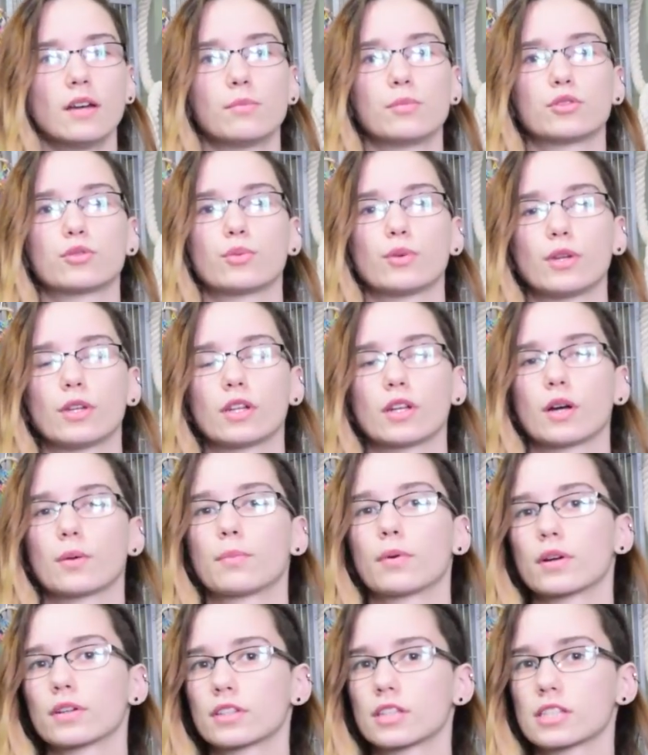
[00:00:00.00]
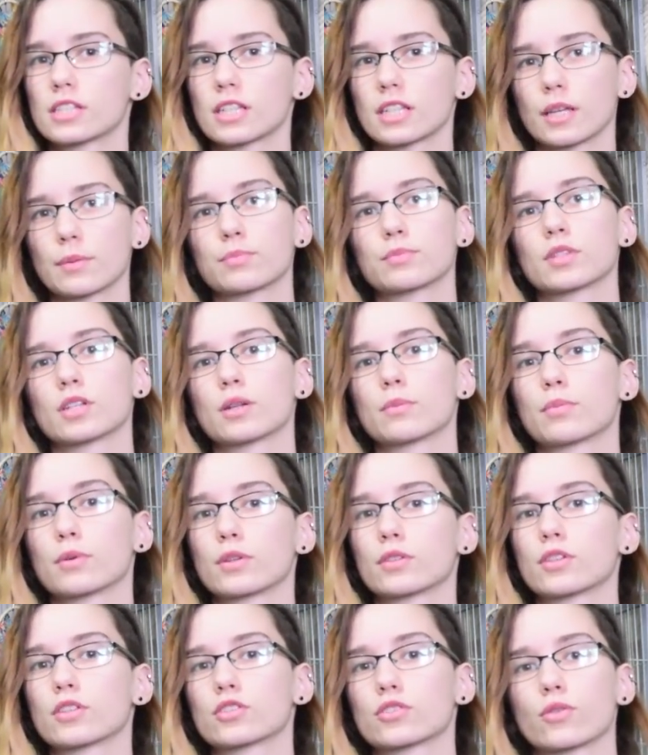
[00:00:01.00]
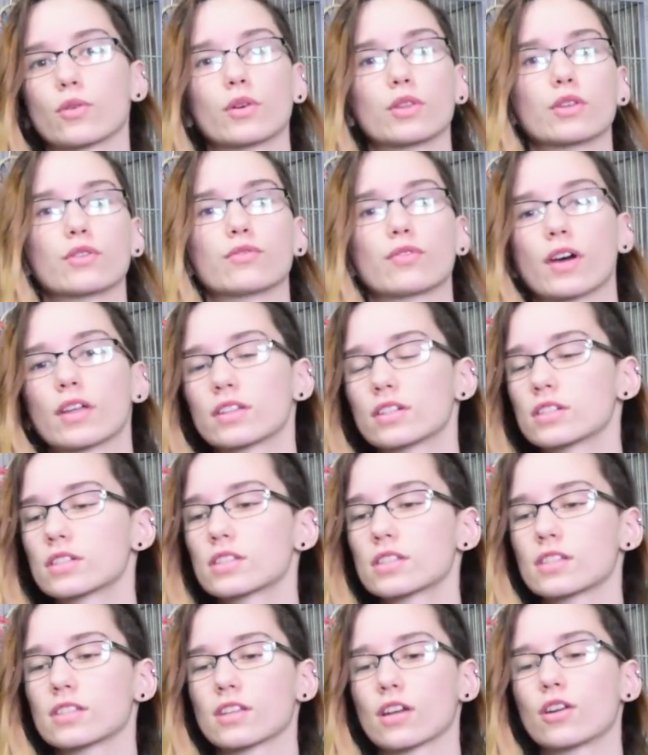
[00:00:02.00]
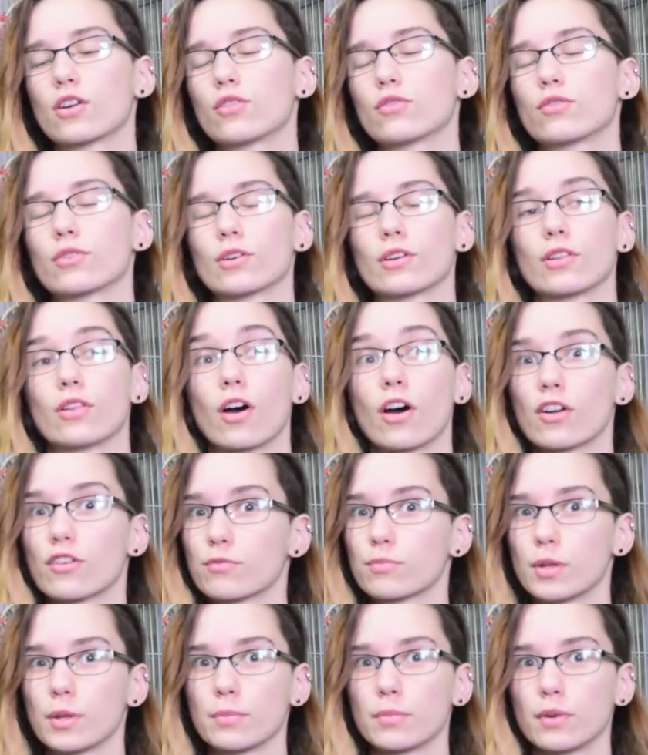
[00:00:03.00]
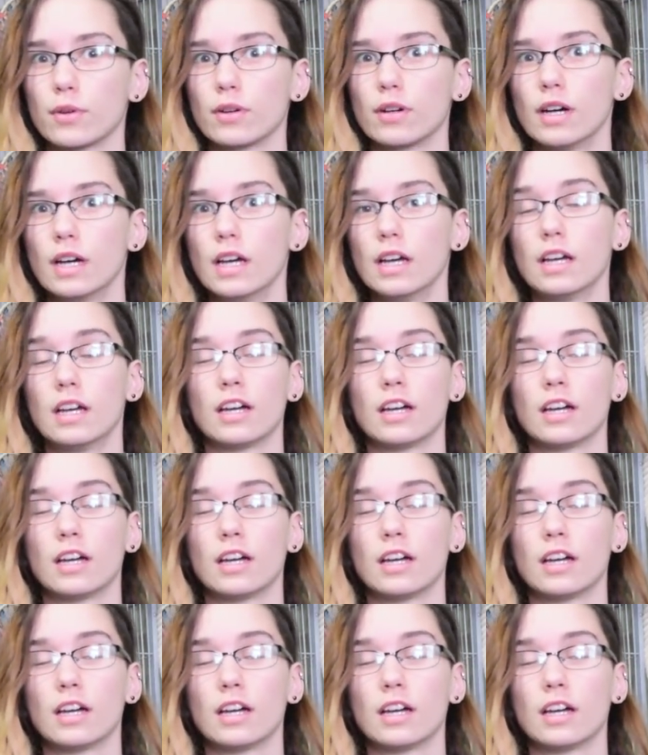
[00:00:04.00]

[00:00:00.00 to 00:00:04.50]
between a bird that's clipped and a bird that's growing their feathers, because I know for a lot of people,